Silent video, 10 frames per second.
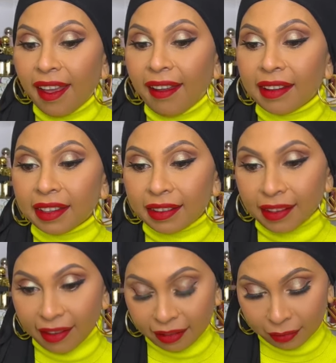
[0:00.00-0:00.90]
And
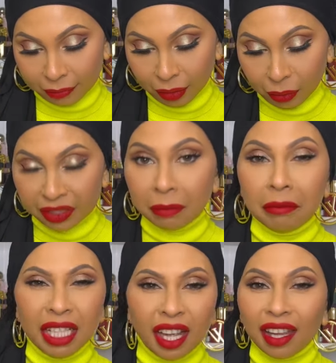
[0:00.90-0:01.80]
yeah, to
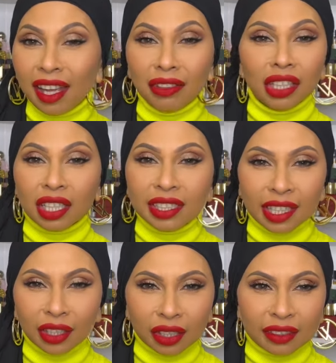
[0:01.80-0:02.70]
me, I have a lot of
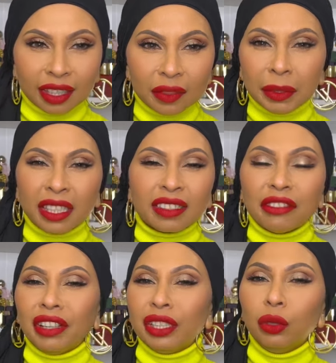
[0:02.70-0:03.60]
10 out of 10s, because
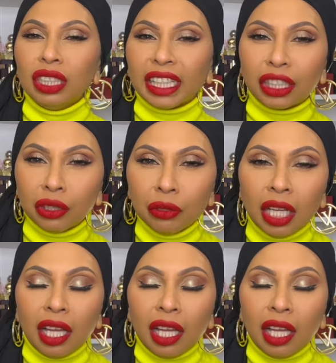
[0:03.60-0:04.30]
if I don't like you,